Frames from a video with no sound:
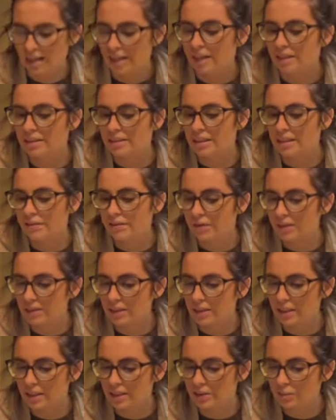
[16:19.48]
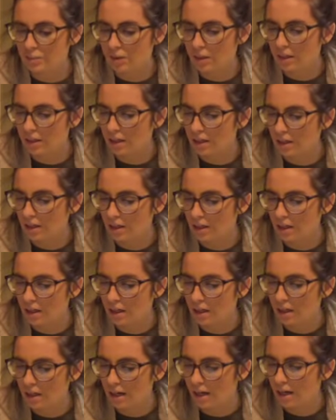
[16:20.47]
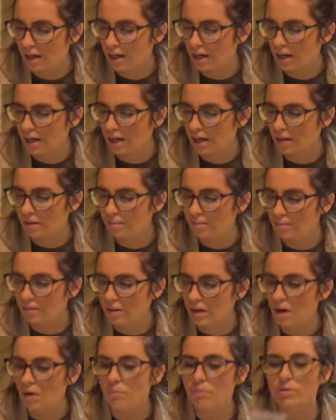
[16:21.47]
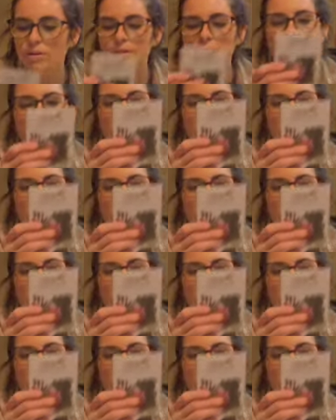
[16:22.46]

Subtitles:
let's see, what's this one? Oh, this